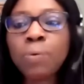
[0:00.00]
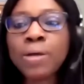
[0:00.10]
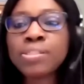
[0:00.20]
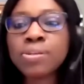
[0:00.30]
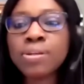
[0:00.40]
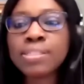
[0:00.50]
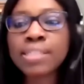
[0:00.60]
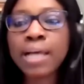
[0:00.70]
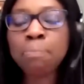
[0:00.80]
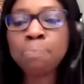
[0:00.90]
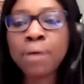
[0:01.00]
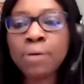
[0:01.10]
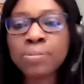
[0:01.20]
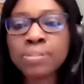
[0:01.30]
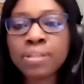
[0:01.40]
questions
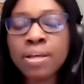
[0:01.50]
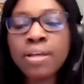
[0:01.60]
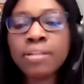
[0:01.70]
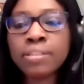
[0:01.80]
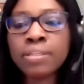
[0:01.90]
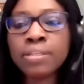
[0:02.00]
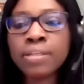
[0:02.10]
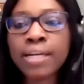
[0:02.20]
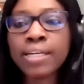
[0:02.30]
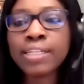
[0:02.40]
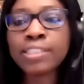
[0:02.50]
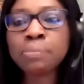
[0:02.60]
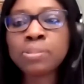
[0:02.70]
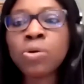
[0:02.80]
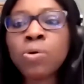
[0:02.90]
about the Canada
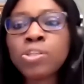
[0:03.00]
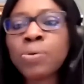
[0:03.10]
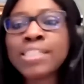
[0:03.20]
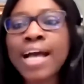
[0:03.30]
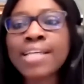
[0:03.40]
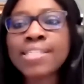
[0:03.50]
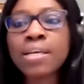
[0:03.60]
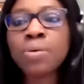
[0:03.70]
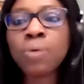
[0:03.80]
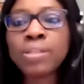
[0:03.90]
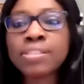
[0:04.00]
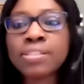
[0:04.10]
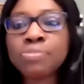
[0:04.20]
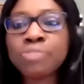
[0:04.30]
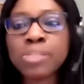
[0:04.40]
JAQUA. So someone's asking, what's
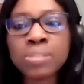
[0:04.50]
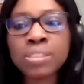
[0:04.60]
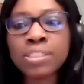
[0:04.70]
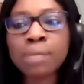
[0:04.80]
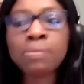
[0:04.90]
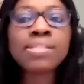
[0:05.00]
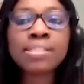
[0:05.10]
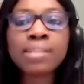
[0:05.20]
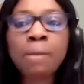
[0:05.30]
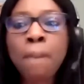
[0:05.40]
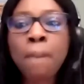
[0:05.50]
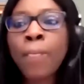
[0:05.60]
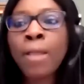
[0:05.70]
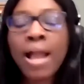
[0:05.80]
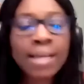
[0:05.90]
the difference between JAQUA system